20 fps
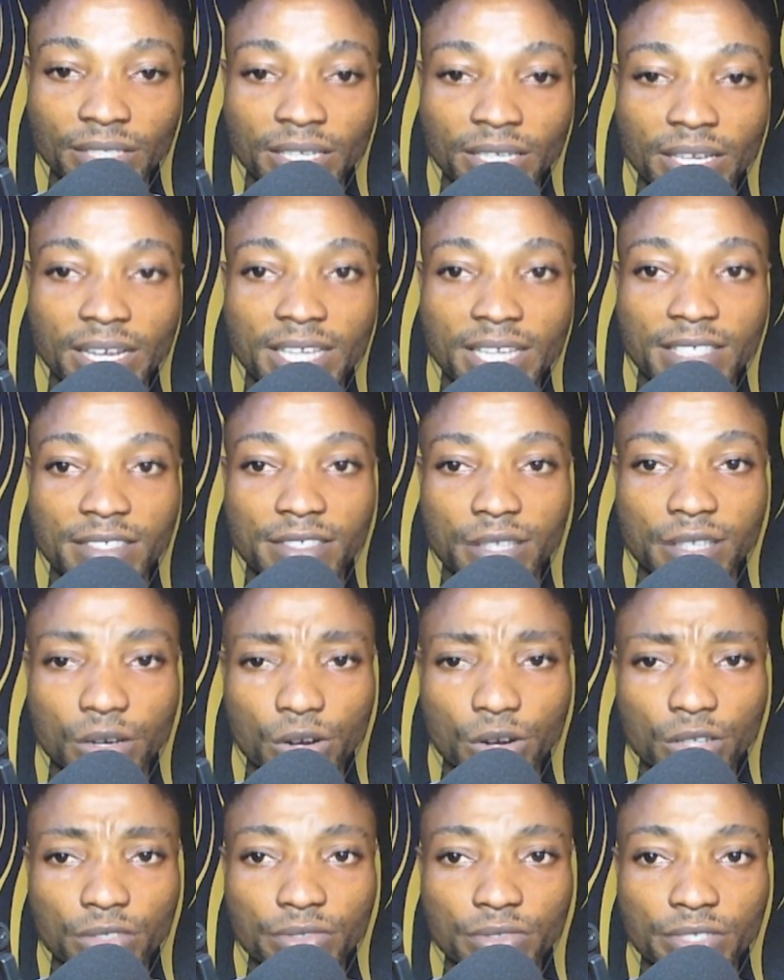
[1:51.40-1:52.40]
A
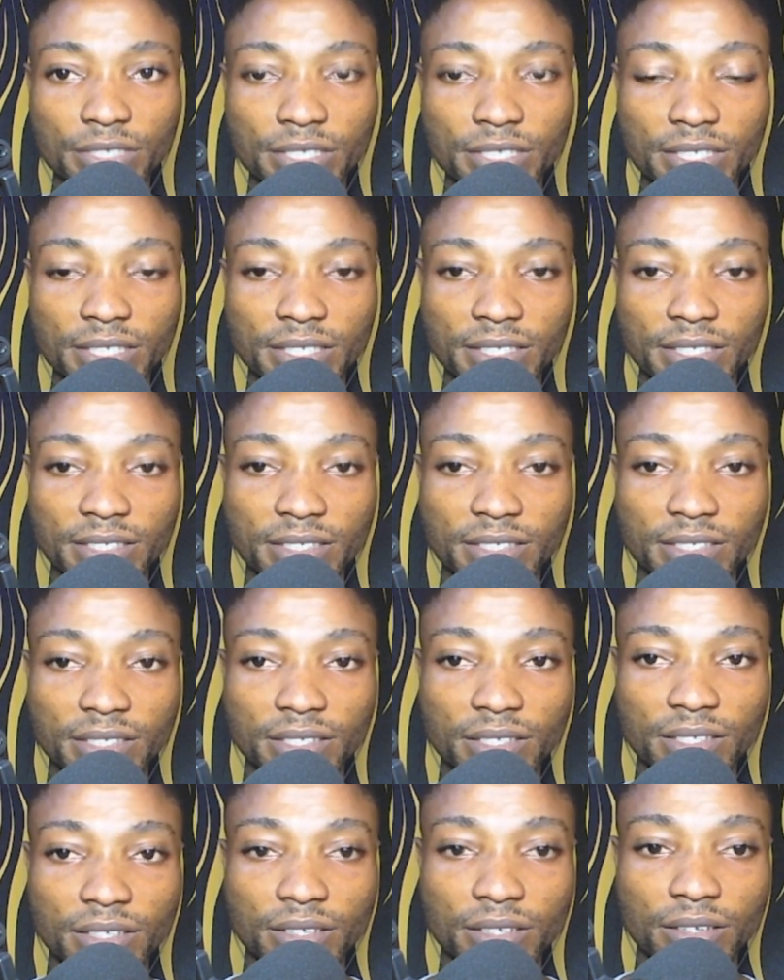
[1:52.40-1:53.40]
second reason
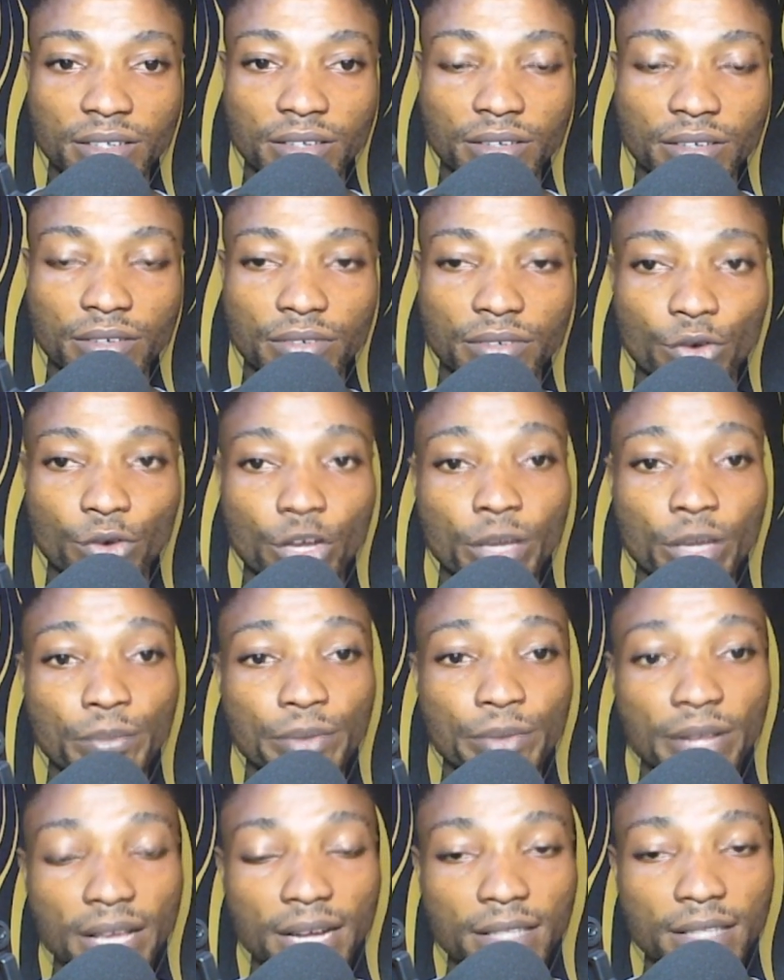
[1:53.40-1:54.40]
for a
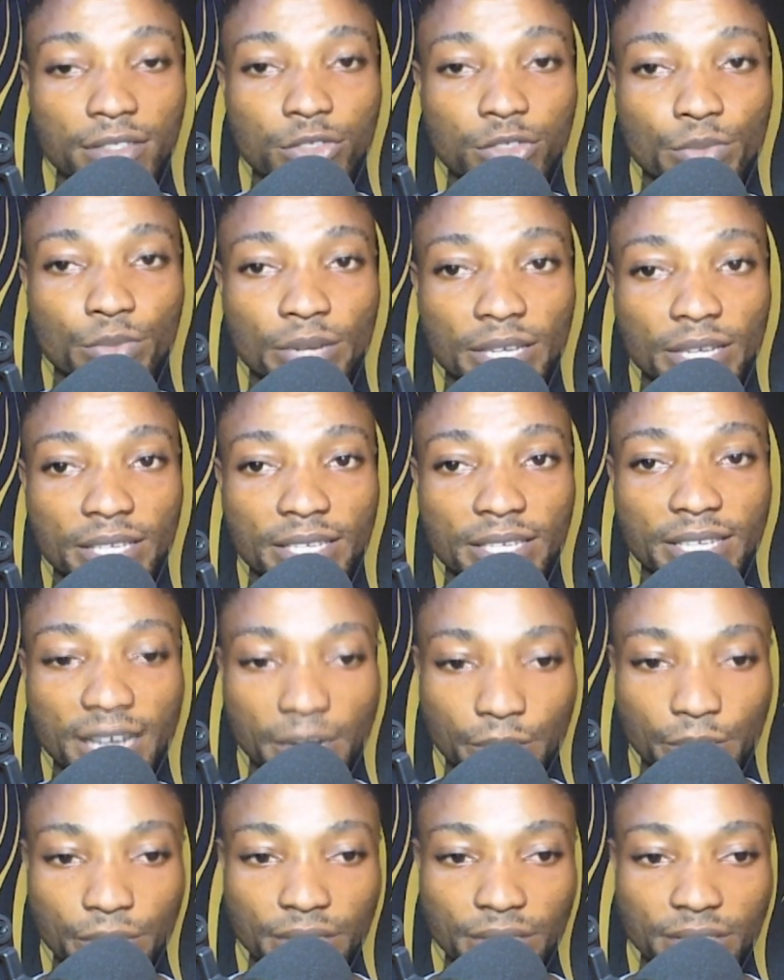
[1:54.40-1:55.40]
player to play the
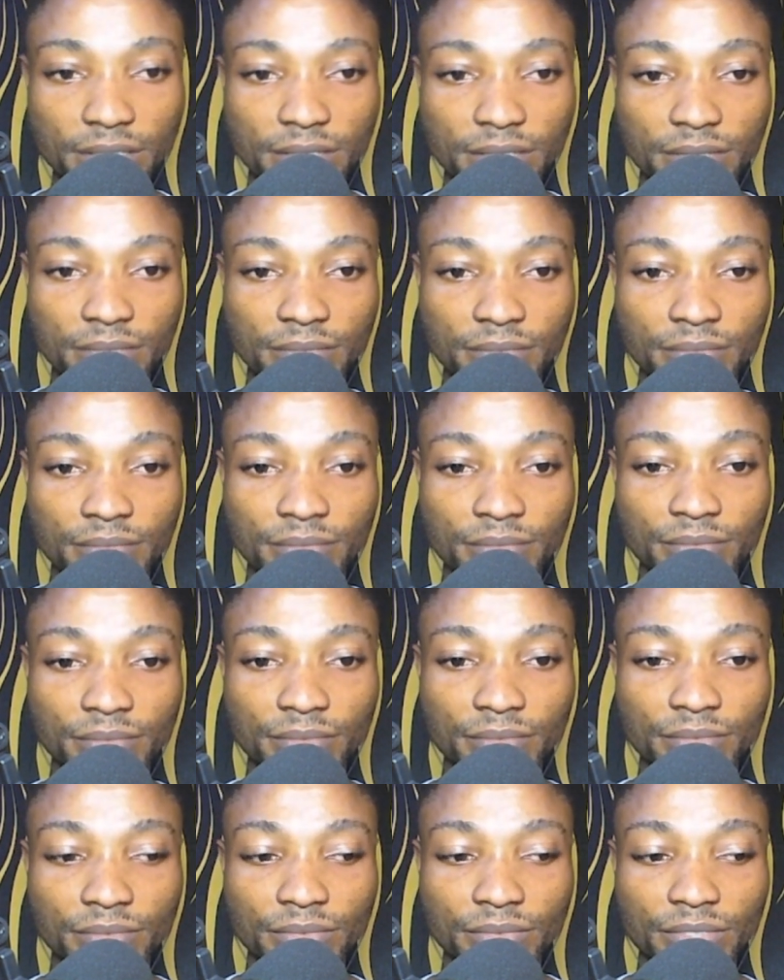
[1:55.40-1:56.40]
gambit
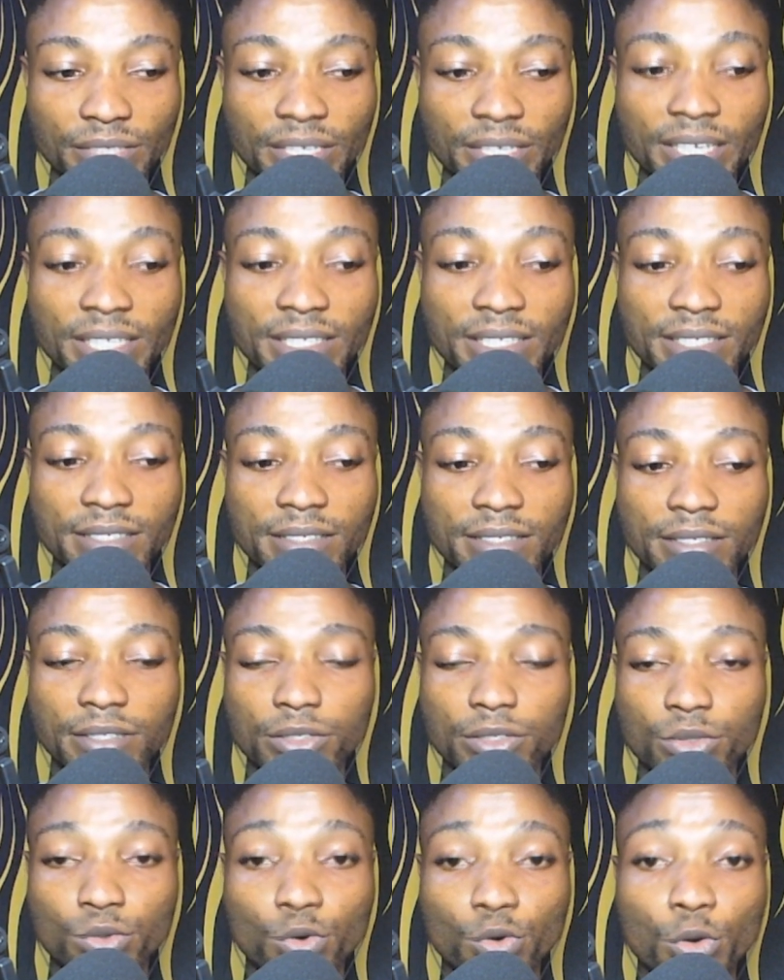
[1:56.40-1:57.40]
is
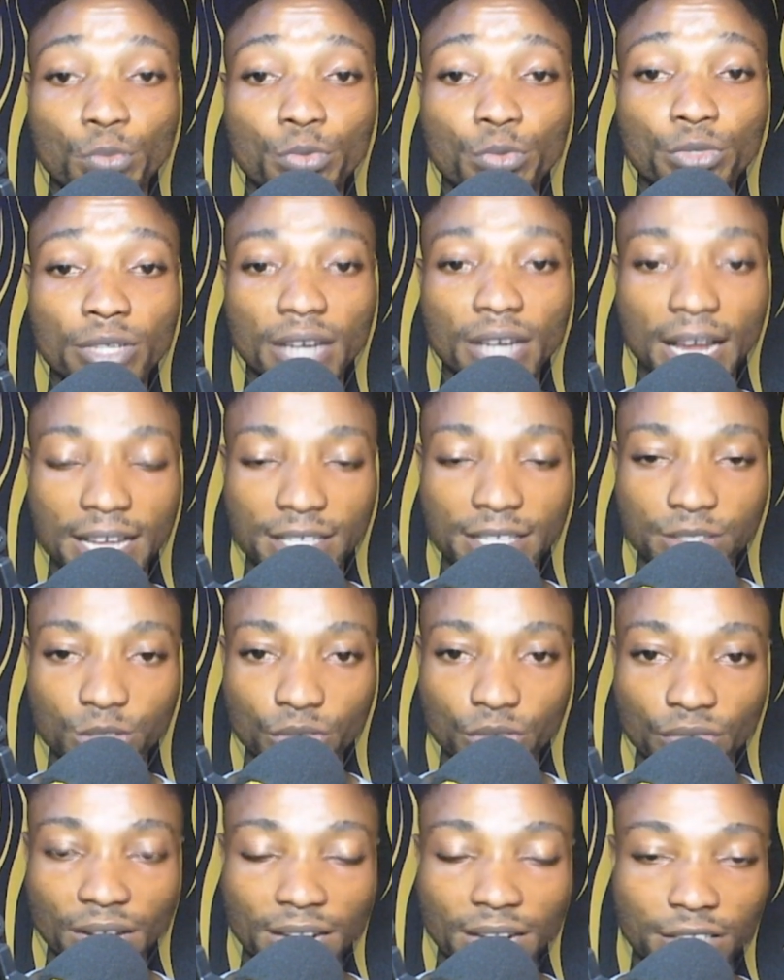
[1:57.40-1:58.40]
to open lines of
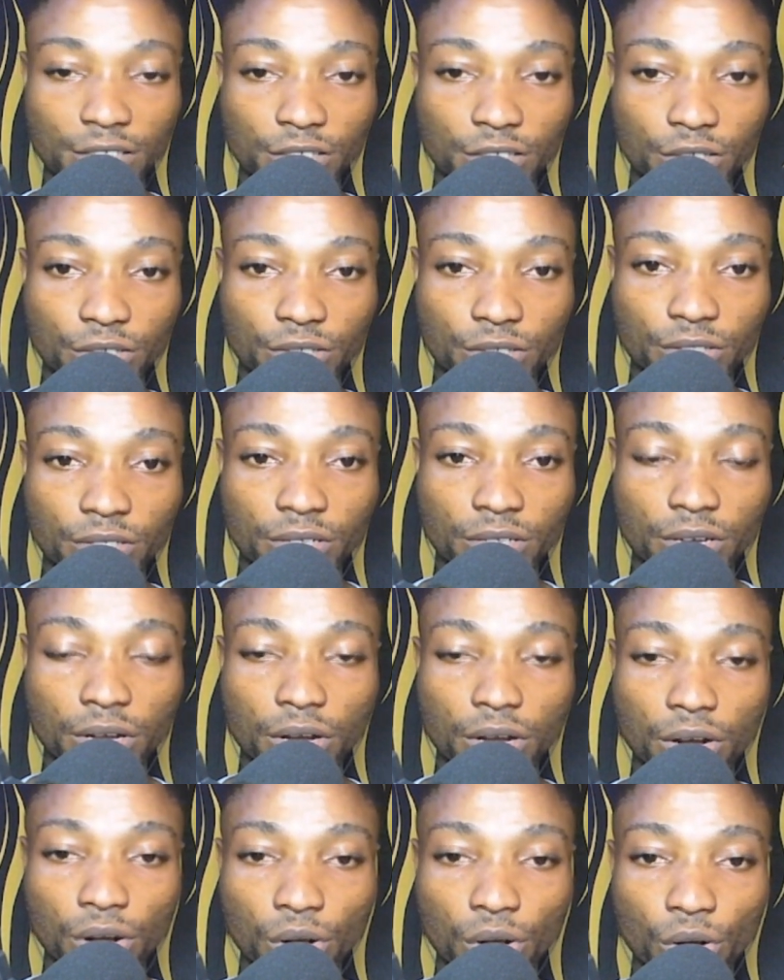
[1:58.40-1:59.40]
actions
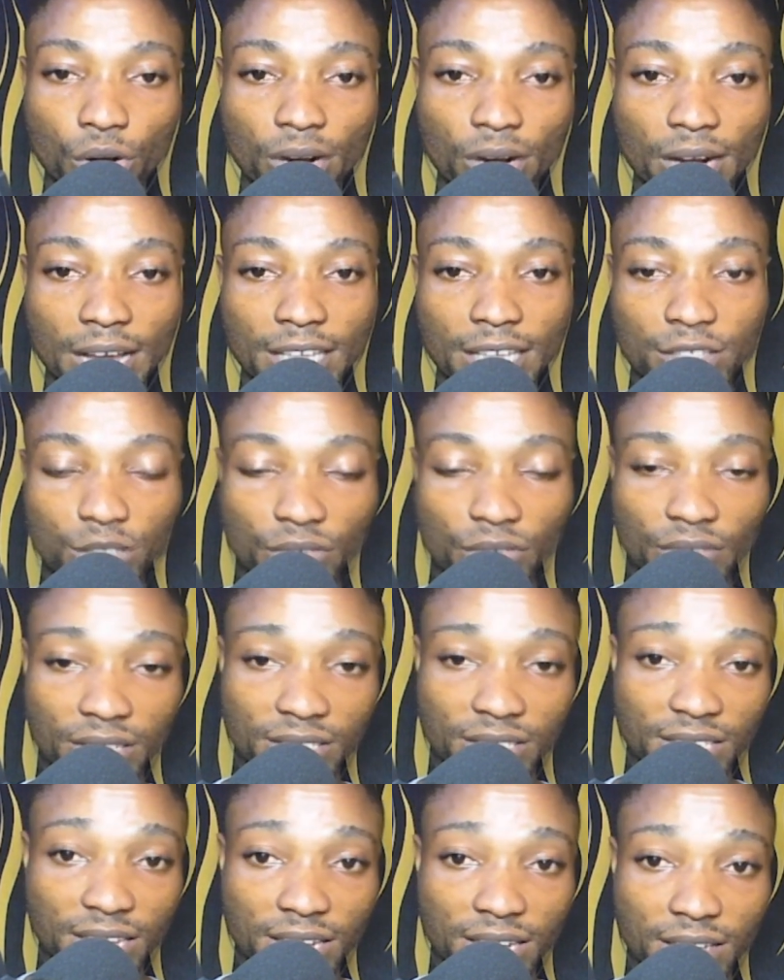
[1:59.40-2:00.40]
or lines of
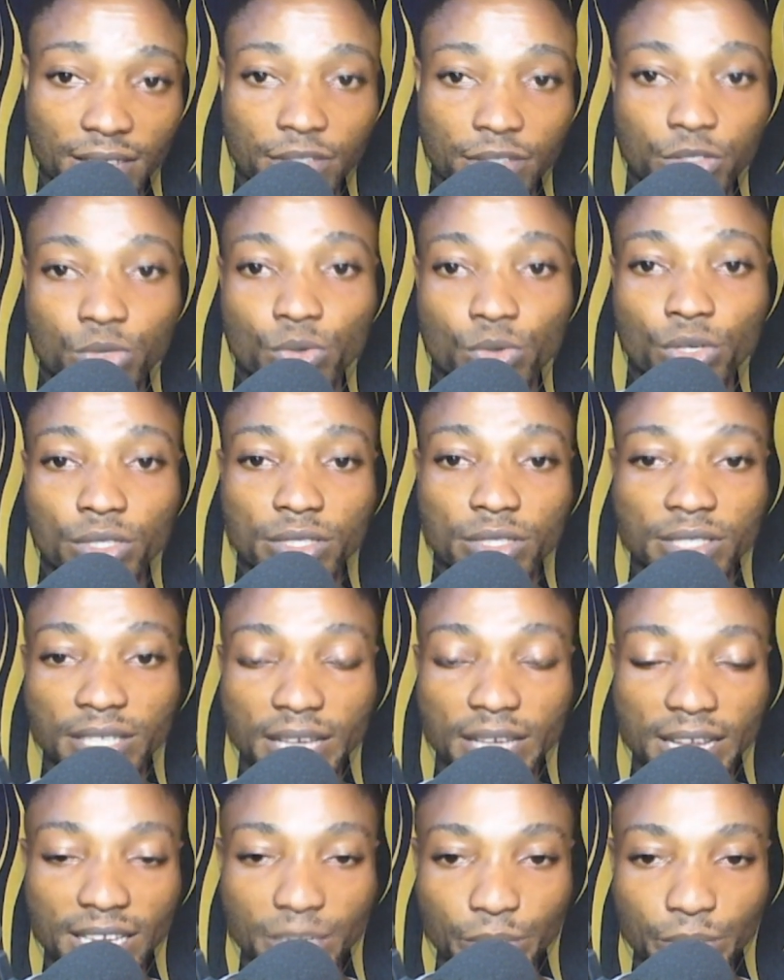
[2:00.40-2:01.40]
attack towards the
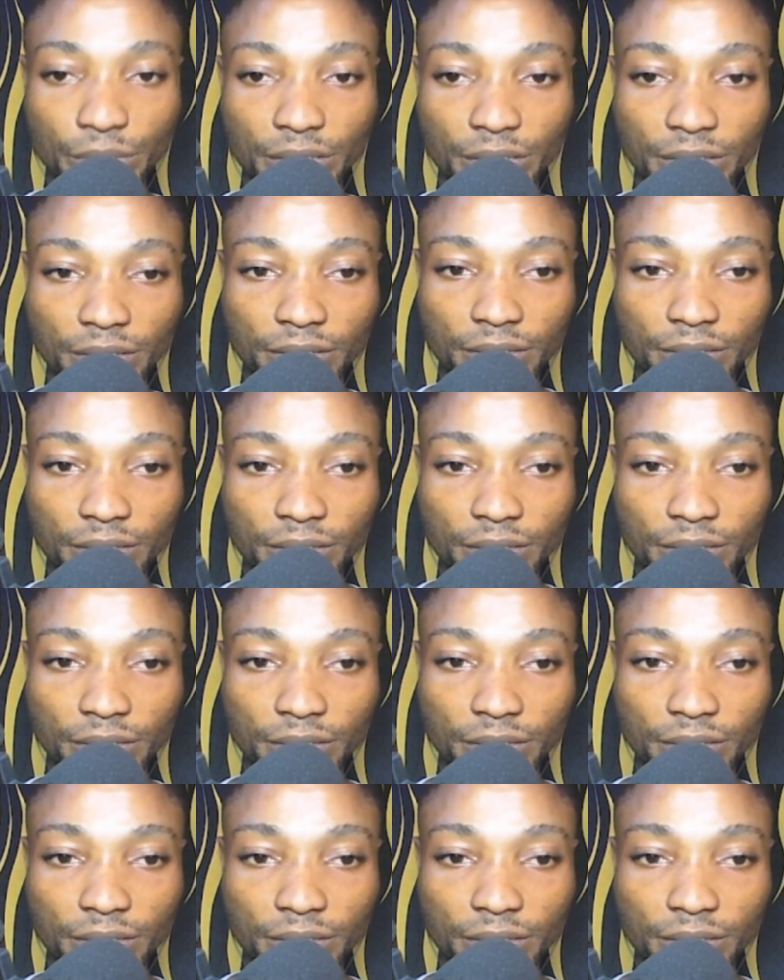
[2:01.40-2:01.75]
enemy.